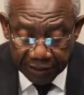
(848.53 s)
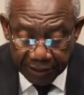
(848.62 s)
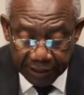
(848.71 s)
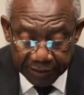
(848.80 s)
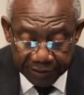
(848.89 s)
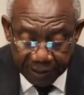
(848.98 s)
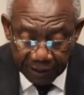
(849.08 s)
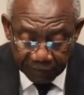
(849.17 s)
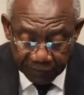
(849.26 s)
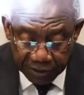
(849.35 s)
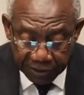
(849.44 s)
thanks the
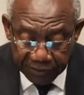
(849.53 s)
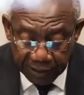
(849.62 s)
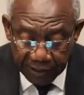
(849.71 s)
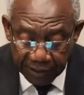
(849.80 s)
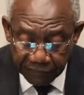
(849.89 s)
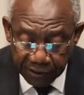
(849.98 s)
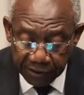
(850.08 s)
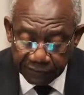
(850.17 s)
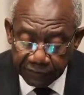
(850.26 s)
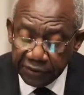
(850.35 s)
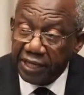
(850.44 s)
government of South Africa
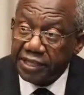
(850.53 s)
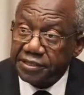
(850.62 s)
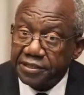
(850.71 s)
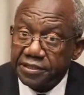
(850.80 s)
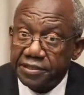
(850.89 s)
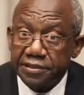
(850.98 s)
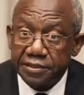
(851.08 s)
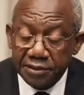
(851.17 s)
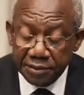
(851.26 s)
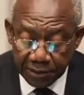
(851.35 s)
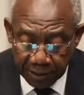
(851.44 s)
for their assistance